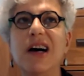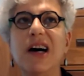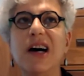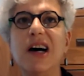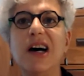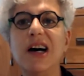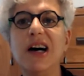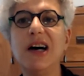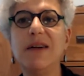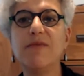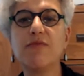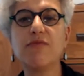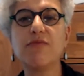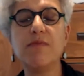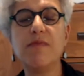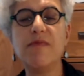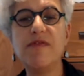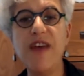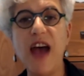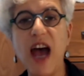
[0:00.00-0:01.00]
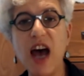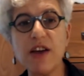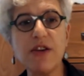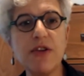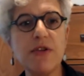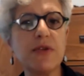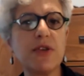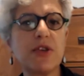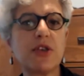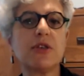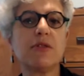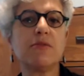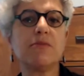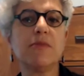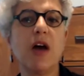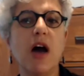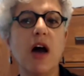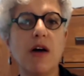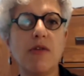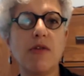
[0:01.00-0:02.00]
uh, values,
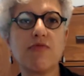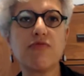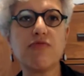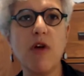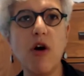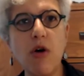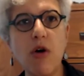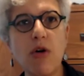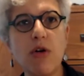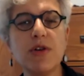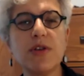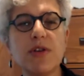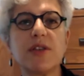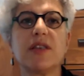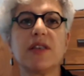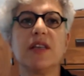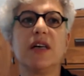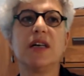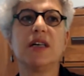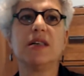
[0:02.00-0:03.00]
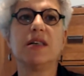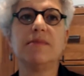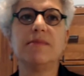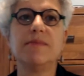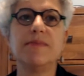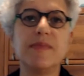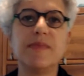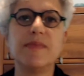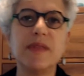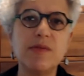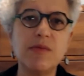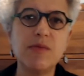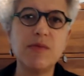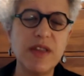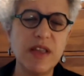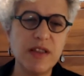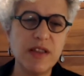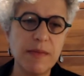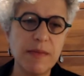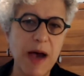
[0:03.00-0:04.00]
uh, roles, um,
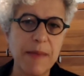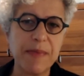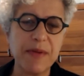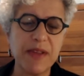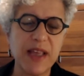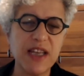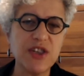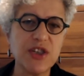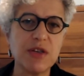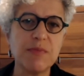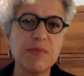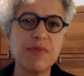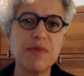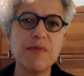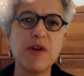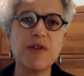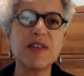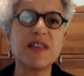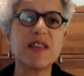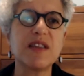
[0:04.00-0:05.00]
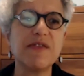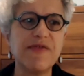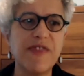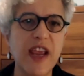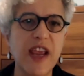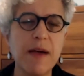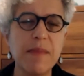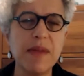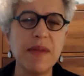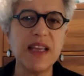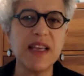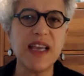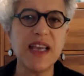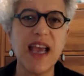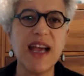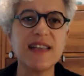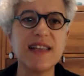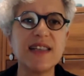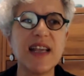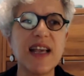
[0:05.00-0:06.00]
within the population, promotes the family
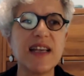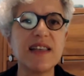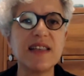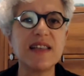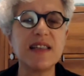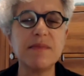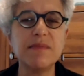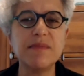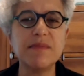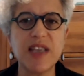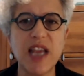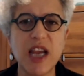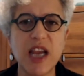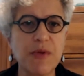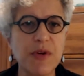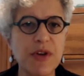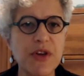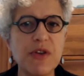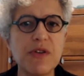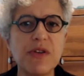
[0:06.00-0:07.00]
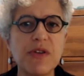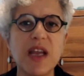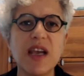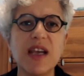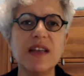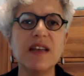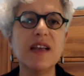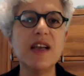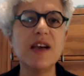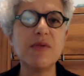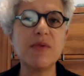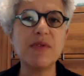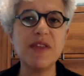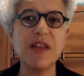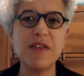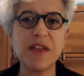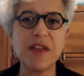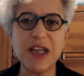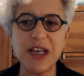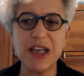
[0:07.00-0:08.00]
as, as the sacred unit
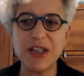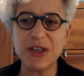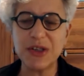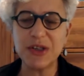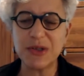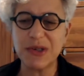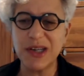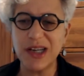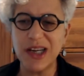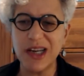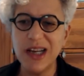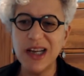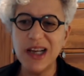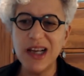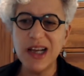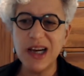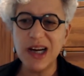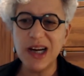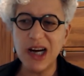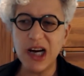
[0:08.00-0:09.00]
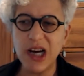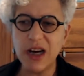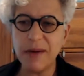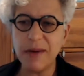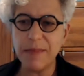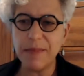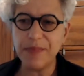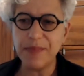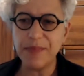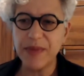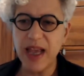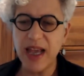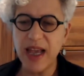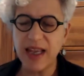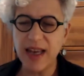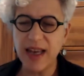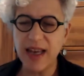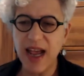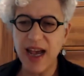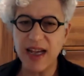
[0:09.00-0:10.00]
within the country, um,
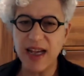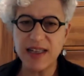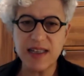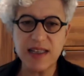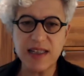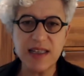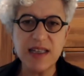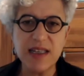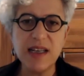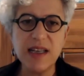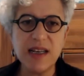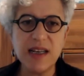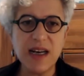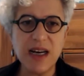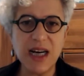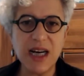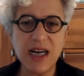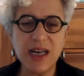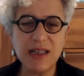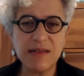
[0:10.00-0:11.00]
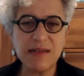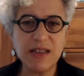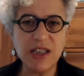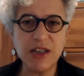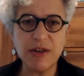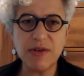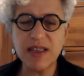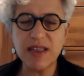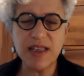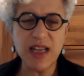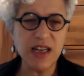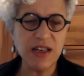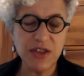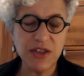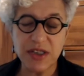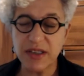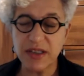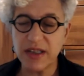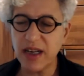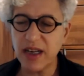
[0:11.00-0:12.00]
and has, uh, you know,
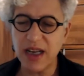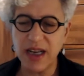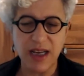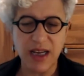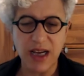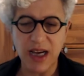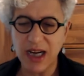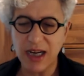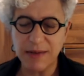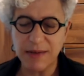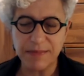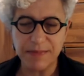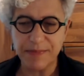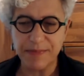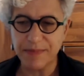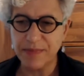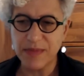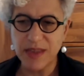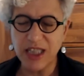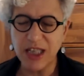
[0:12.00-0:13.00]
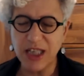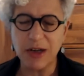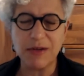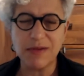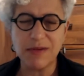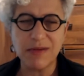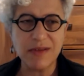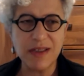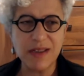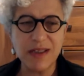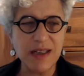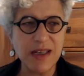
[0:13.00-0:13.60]
essentially, um, you know,